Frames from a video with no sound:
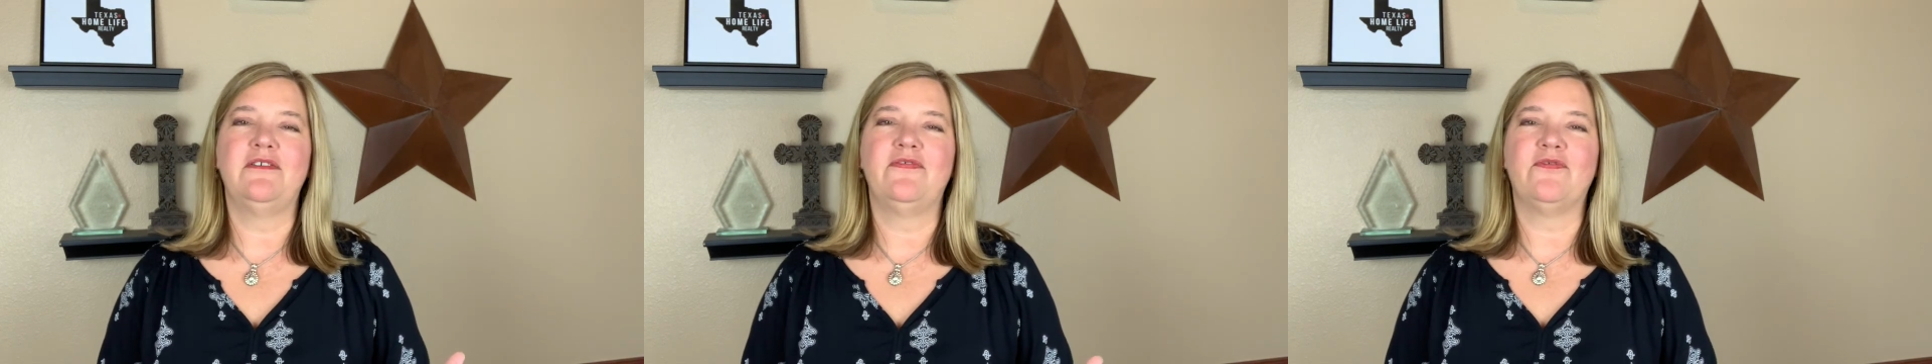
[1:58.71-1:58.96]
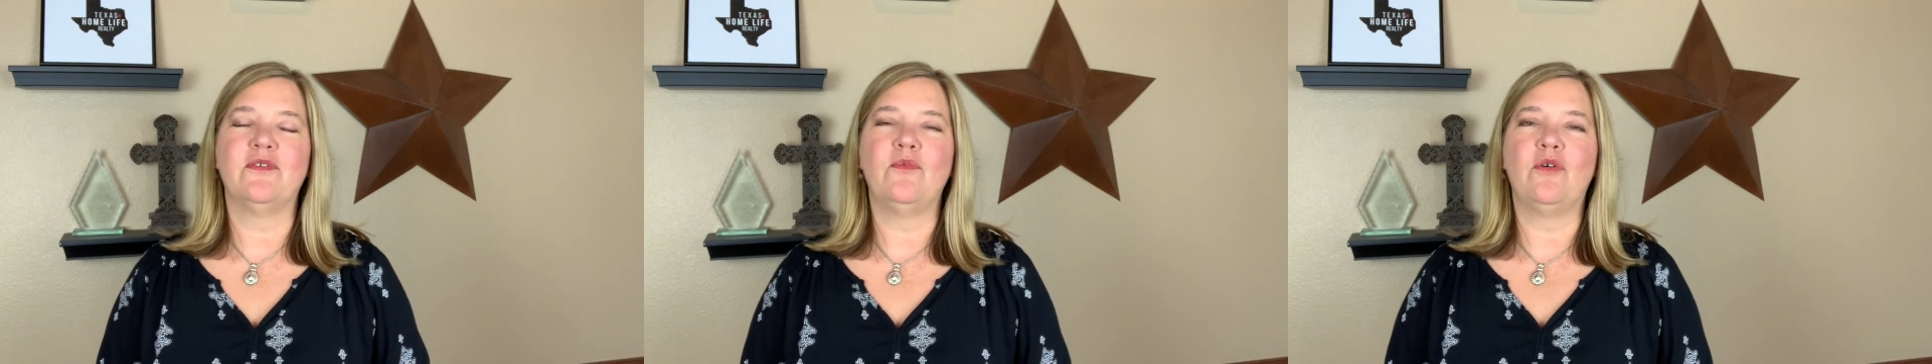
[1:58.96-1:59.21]

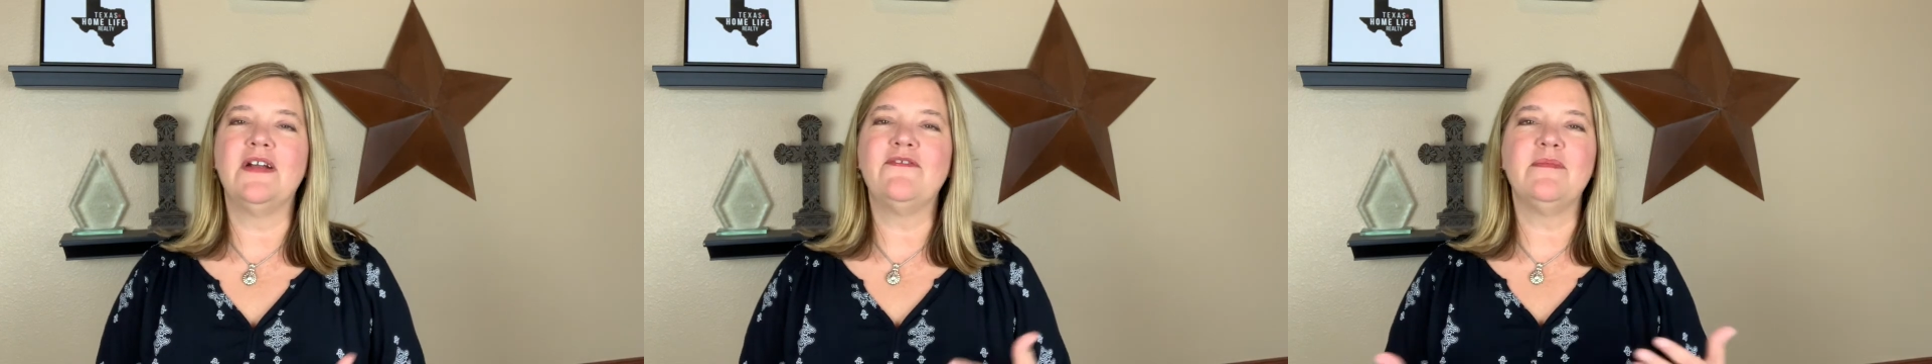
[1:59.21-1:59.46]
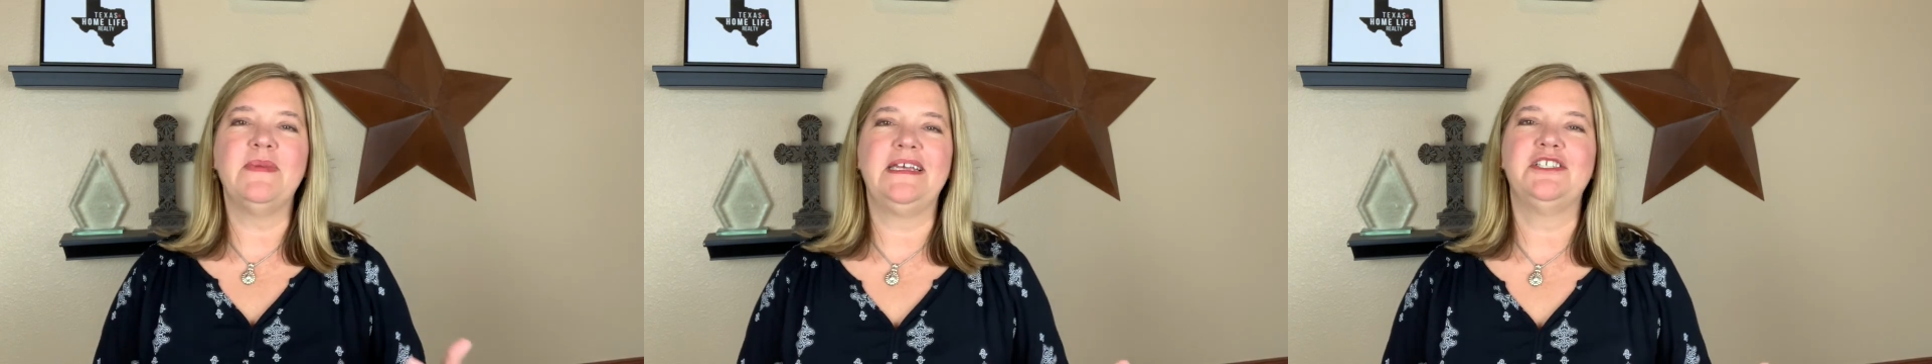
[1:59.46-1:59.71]
for more
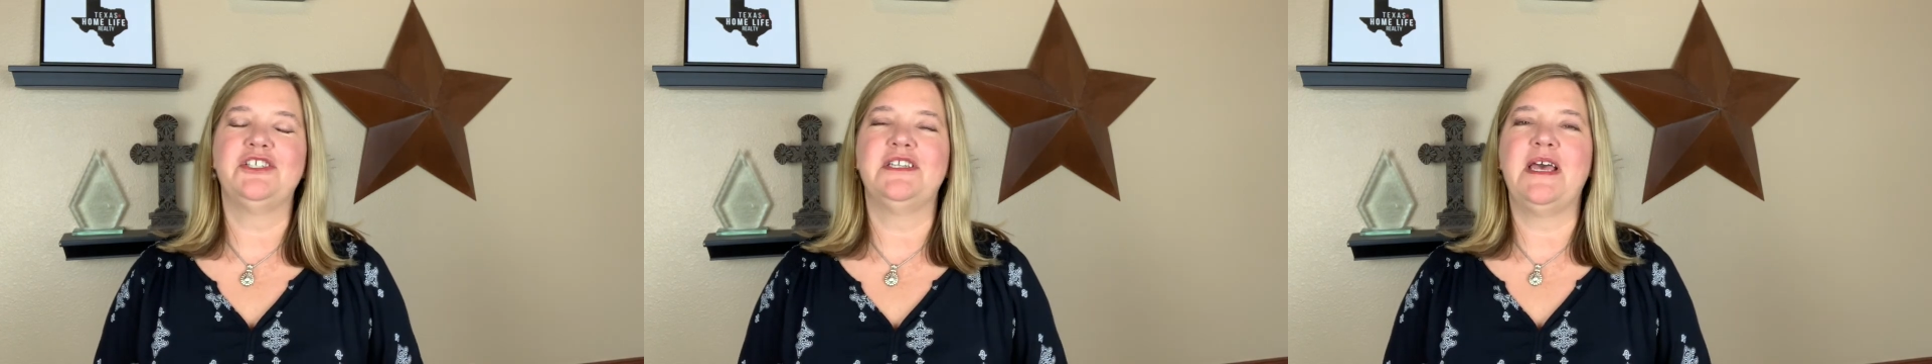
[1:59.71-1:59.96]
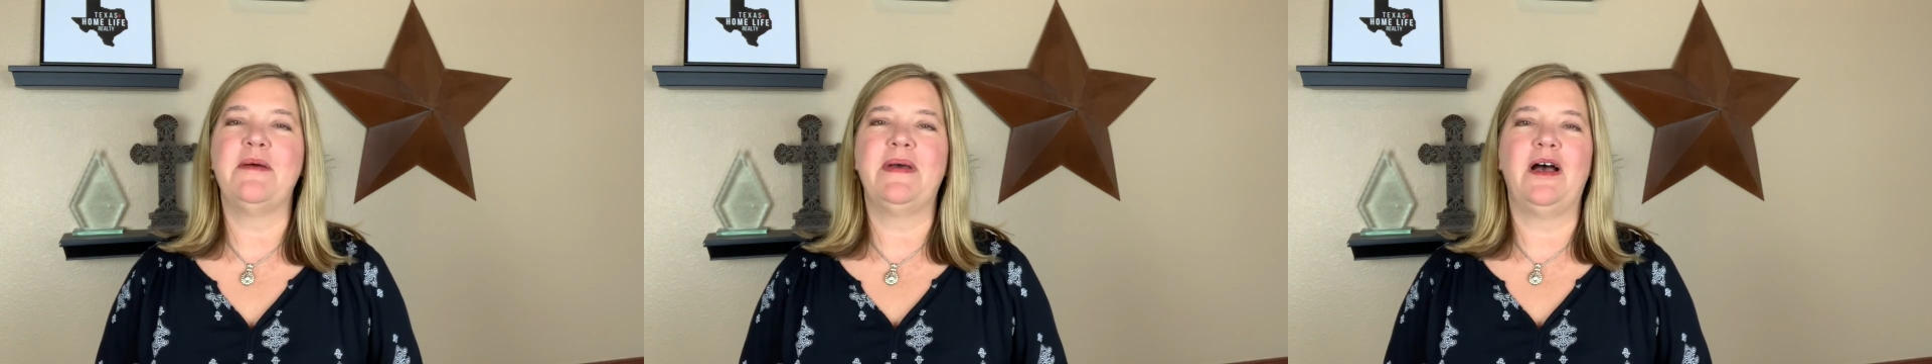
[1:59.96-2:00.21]
information
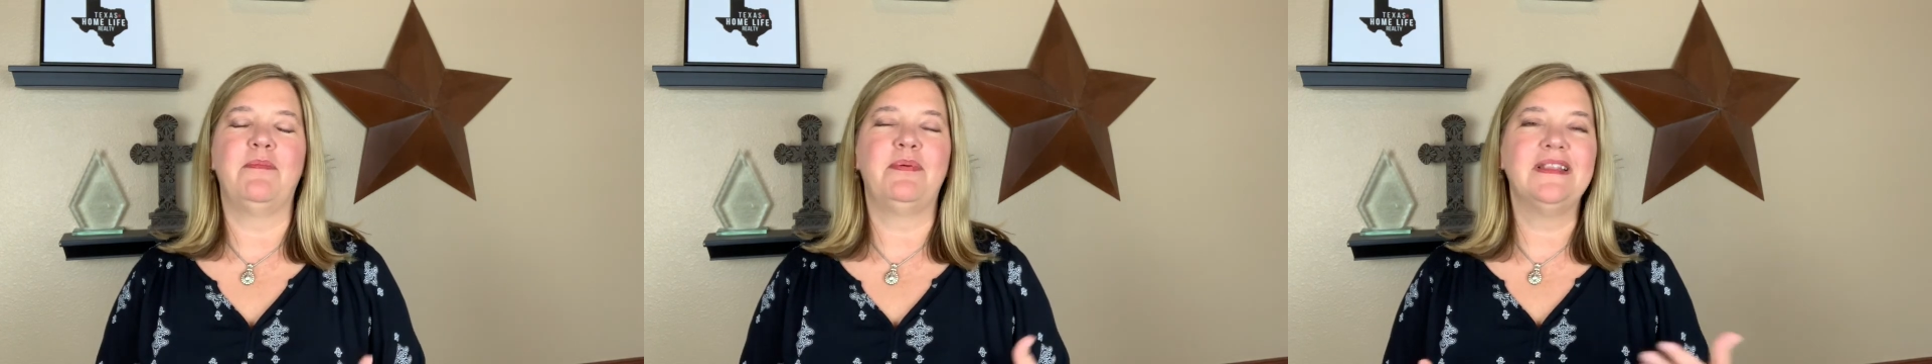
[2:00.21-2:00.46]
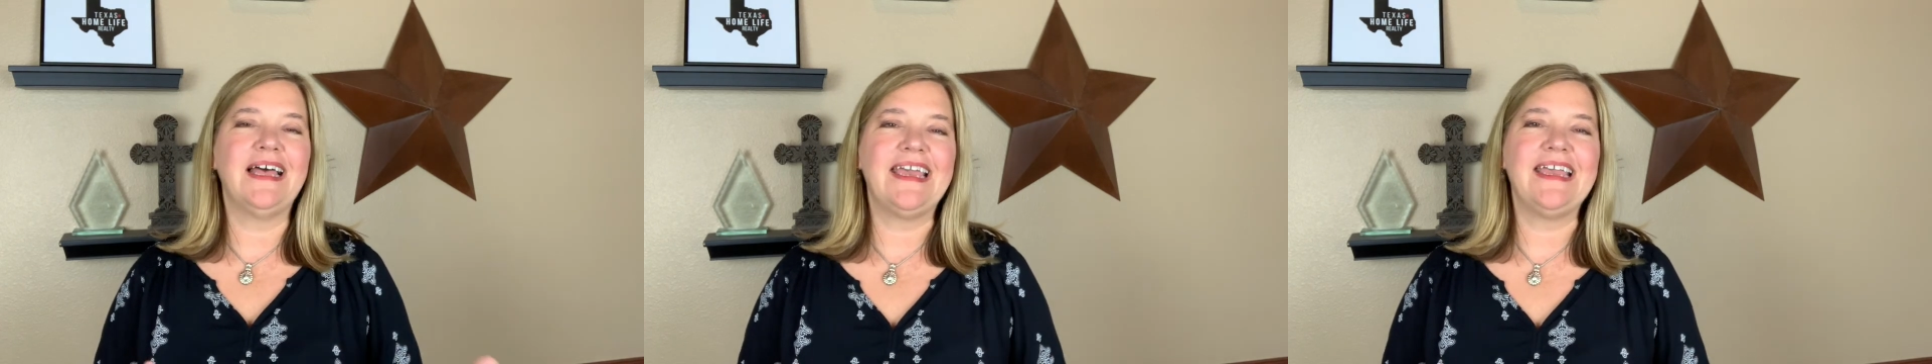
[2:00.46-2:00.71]
about
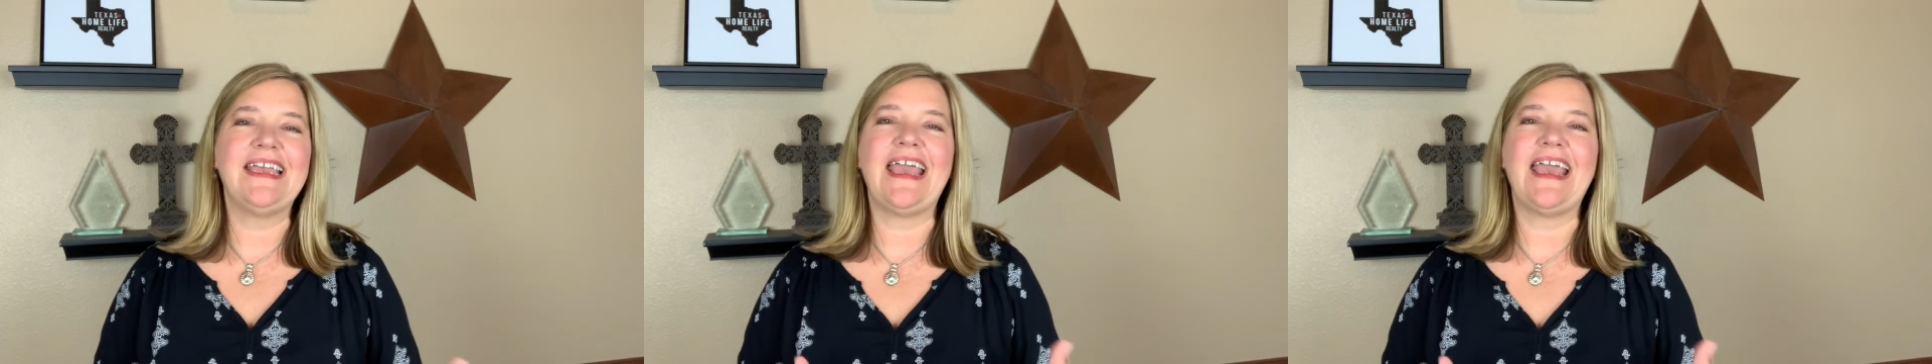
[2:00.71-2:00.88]
playing